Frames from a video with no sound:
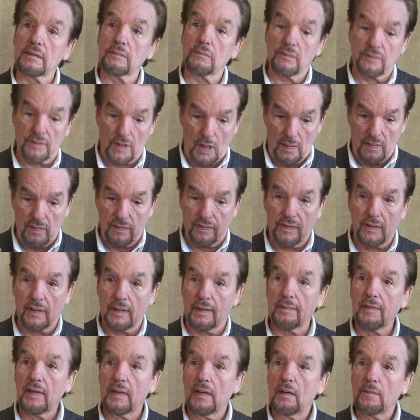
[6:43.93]

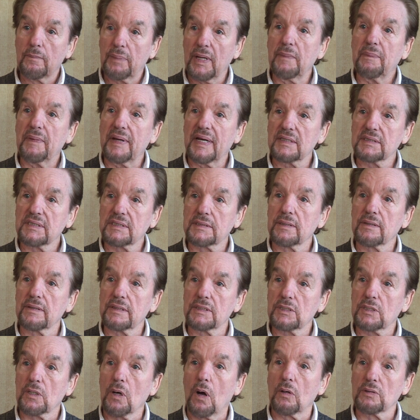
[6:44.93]
the PBS
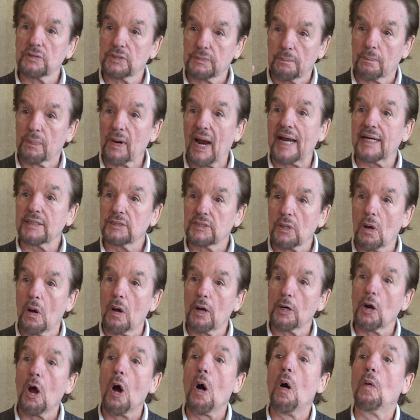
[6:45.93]
series called Bradshaw
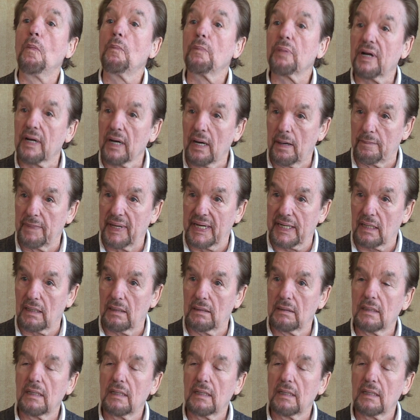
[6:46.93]
and Homecoming.